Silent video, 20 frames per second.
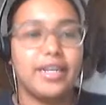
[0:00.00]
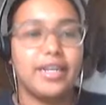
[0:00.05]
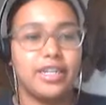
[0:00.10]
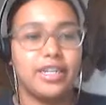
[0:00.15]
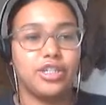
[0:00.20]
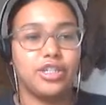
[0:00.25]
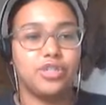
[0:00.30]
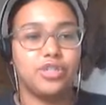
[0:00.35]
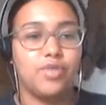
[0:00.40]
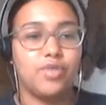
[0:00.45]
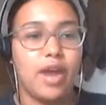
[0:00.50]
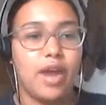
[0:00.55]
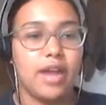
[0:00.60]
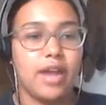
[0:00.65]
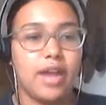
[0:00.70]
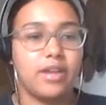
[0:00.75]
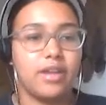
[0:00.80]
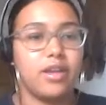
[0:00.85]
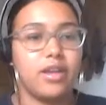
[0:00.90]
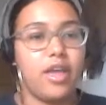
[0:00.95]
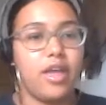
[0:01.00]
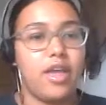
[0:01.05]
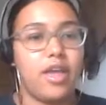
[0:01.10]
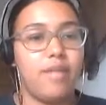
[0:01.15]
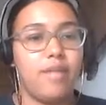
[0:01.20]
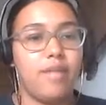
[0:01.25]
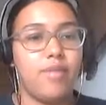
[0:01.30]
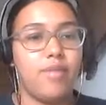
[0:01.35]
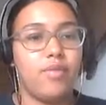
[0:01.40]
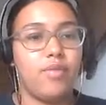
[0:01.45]
and drag
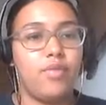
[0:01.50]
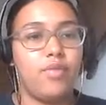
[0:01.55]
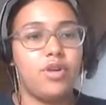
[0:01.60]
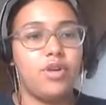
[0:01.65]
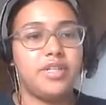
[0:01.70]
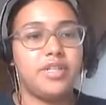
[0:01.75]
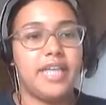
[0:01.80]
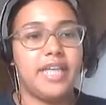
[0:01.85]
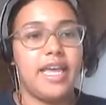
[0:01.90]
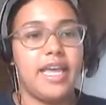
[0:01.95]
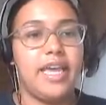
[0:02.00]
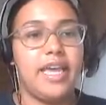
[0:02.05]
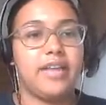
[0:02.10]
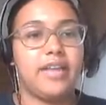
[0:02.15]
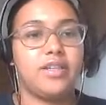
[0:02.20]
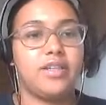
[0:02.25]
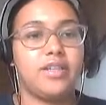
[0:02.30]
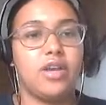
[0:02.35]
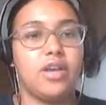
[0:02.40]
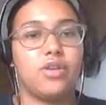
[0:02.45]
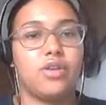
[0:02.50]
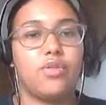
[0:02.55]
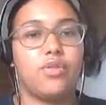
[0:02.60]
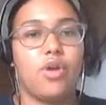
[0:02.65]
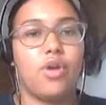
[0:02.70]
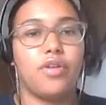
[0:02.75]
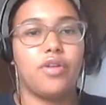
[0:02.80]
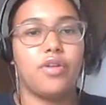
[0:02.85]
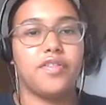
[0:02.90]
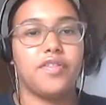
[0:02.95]
rotate
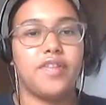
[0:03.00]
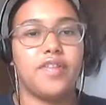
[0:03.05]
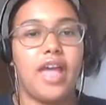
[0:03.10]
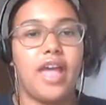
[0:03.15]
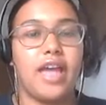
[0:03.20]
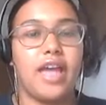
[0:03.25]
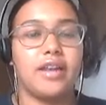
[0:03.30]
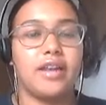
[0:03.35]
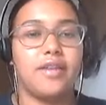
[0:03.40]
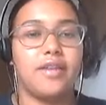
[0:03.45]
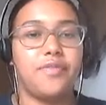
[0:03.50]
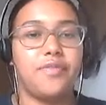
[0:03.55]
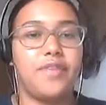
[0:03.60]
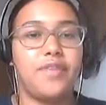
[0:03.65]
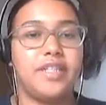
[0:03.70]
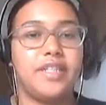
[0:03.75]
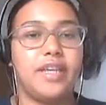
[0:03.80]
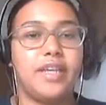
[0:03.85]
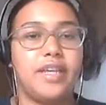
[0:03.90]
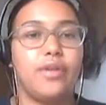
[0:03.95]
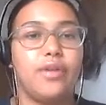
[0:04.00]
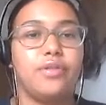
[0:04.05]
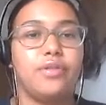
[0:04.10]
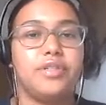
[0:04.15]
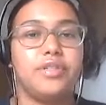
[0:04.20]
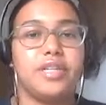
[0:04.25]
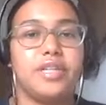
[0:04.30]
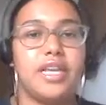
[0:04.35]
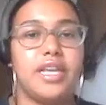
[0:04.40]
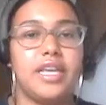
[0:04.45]
across and fit it
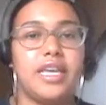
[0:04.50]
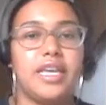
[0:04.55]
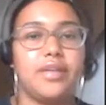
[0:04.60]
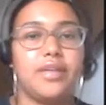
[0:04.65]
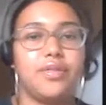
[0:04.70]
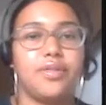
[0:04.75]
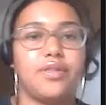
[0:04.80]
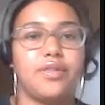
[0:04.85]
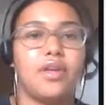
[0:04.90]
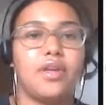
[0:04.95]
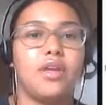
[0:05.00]
underneath